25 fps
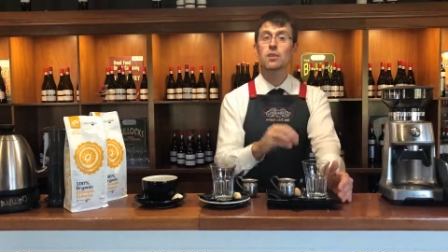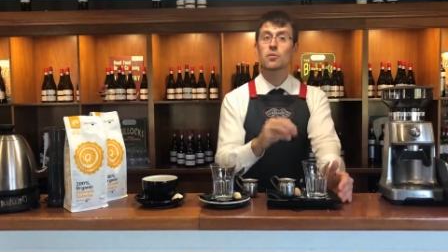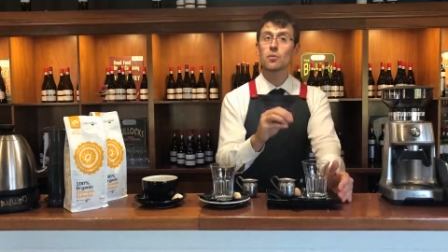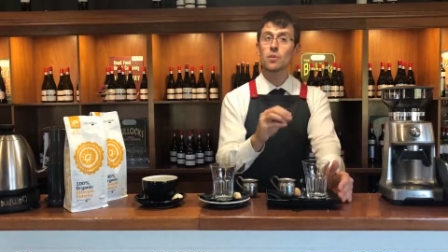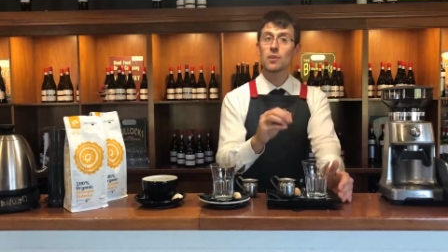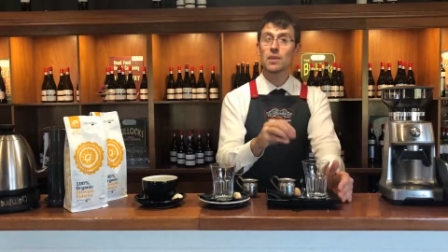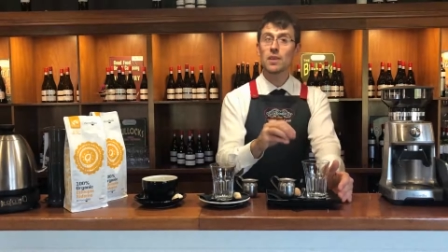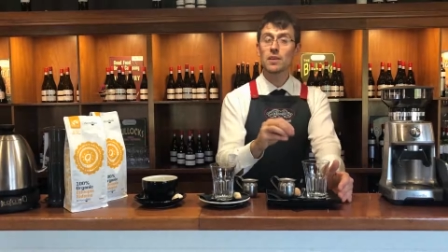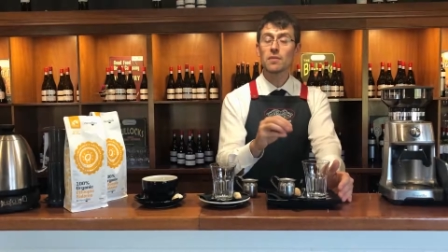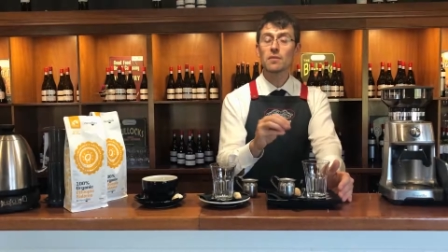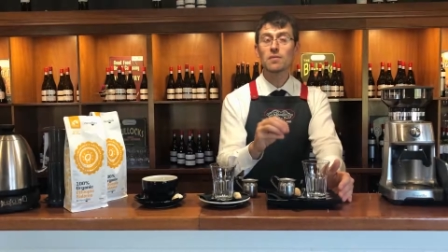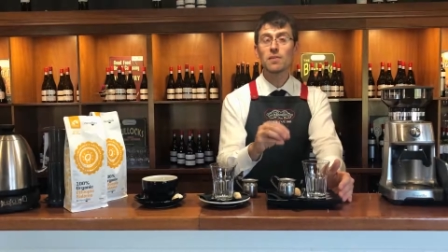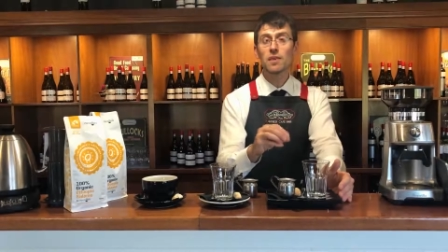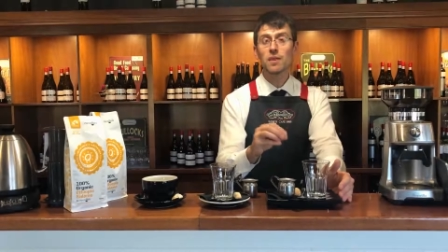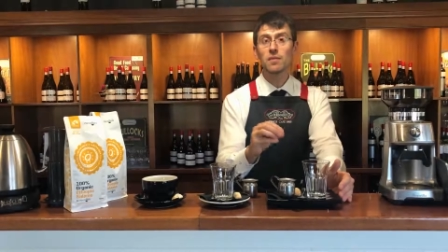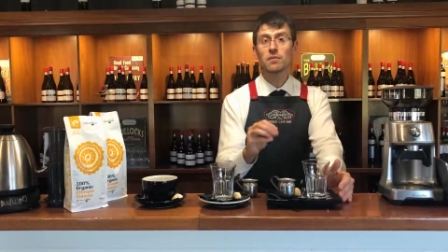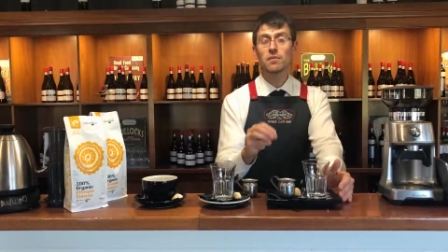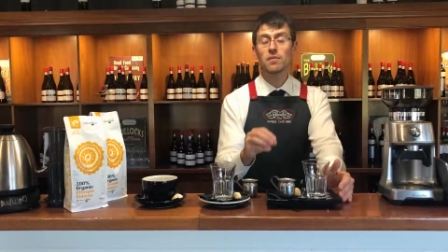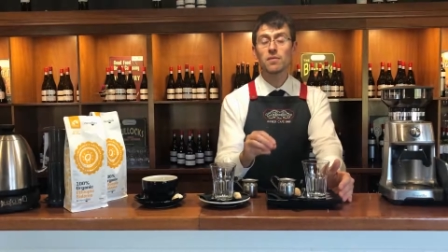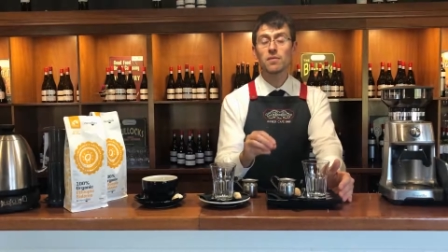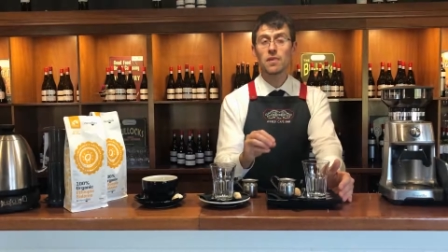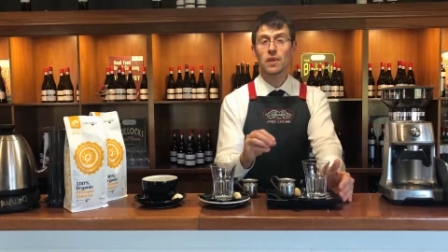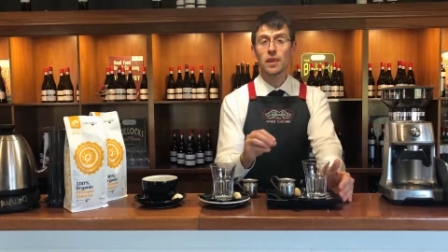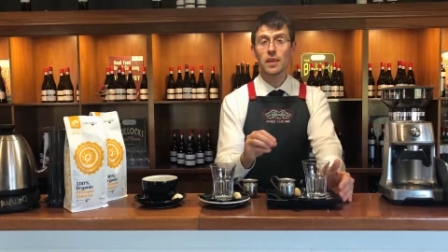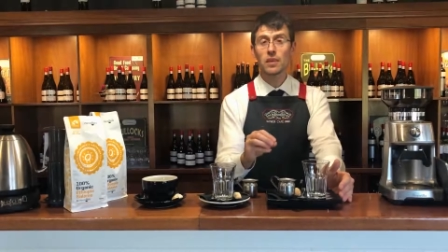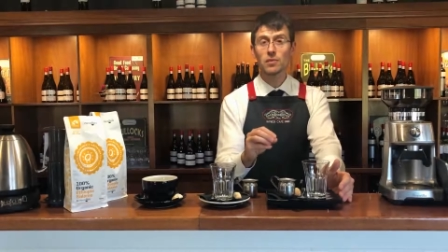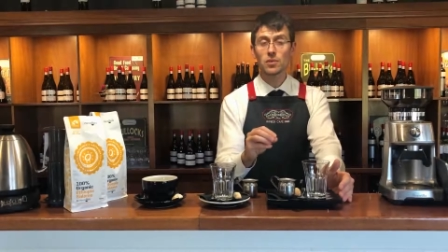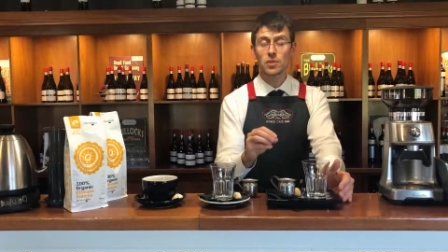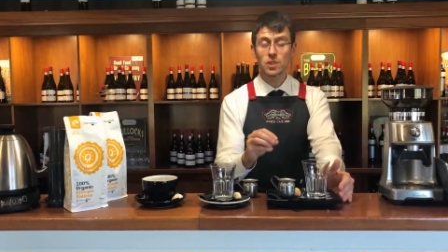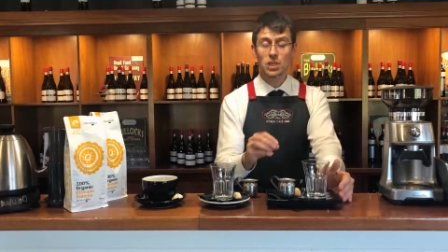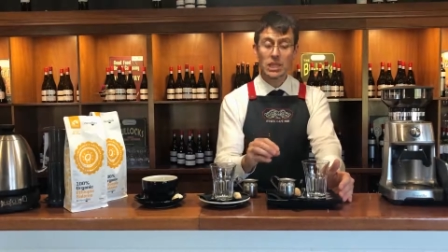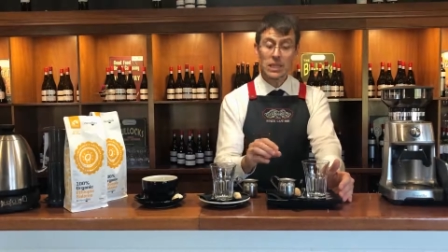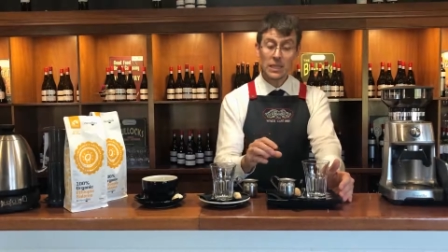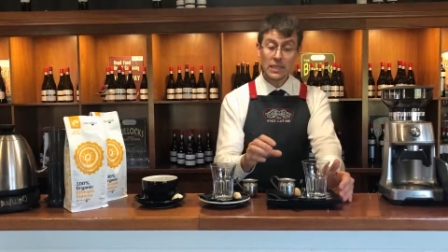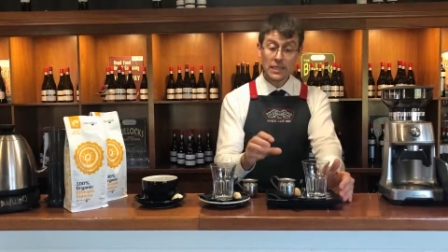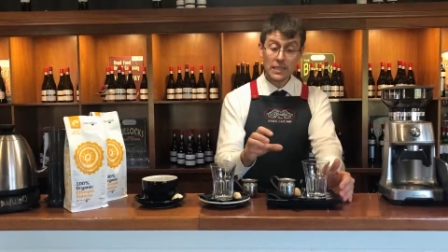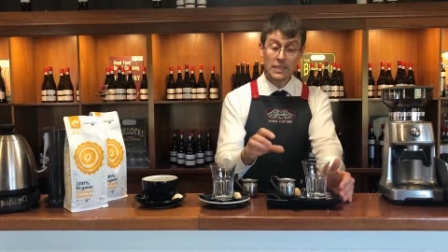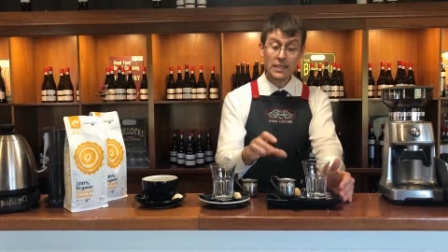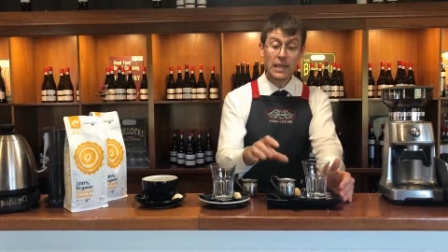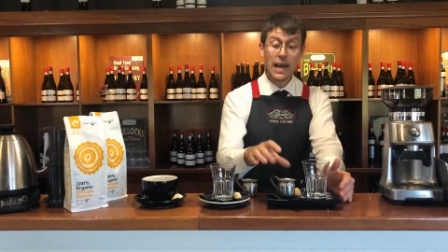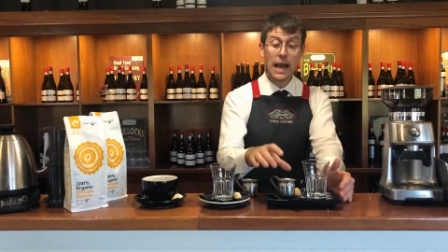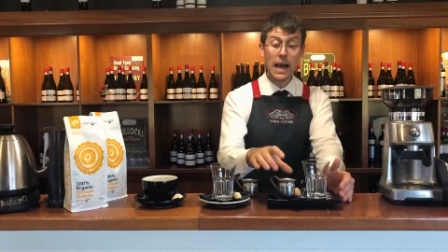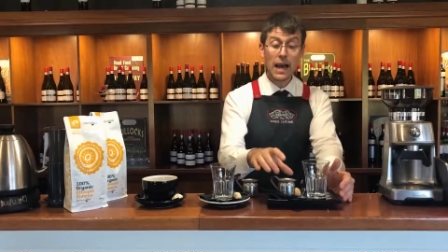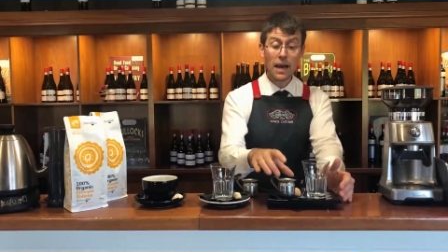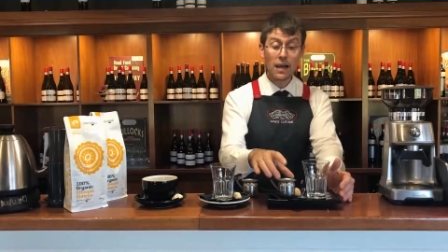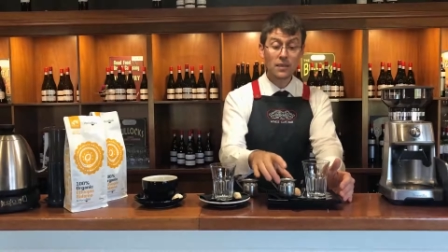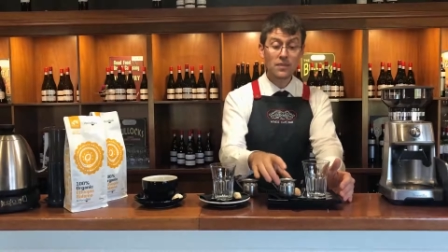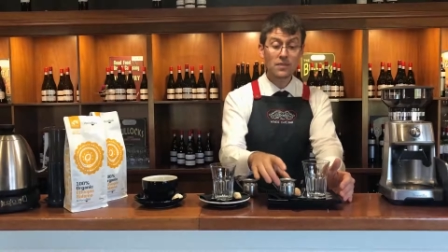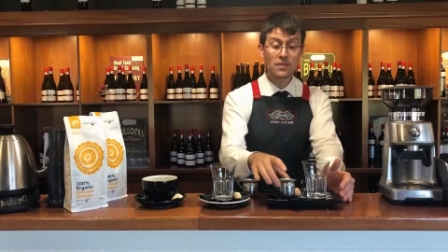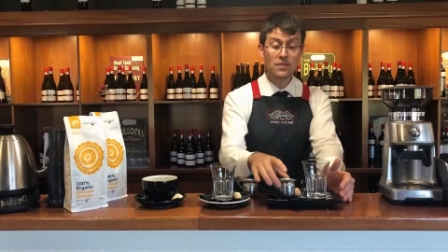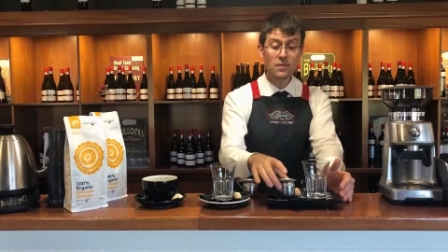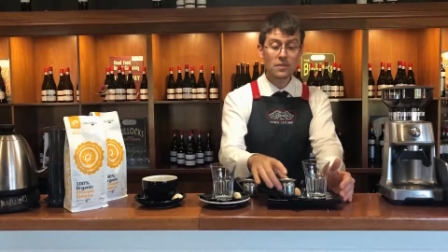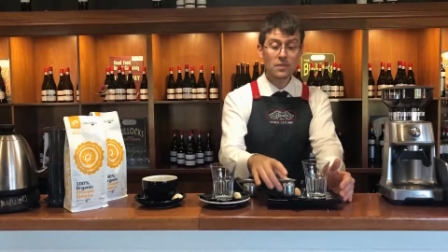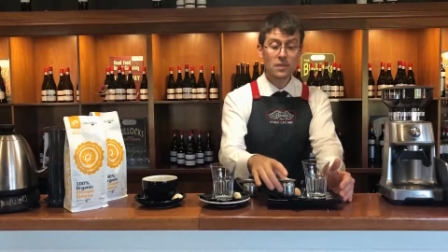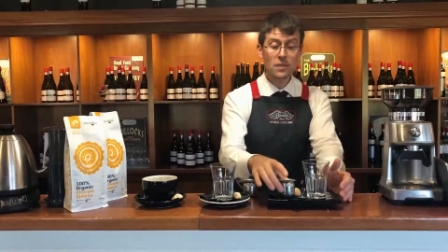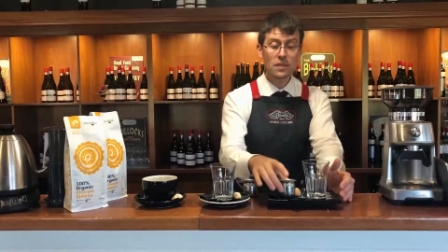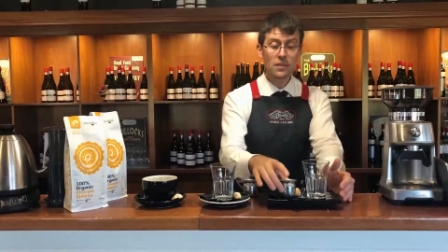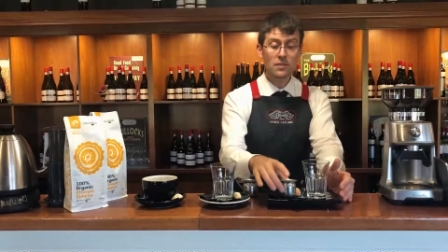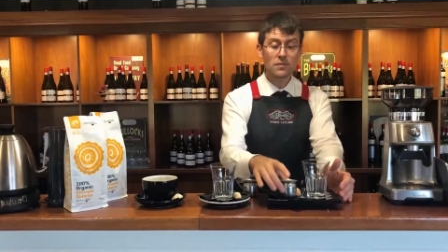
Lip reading: with different flavors that has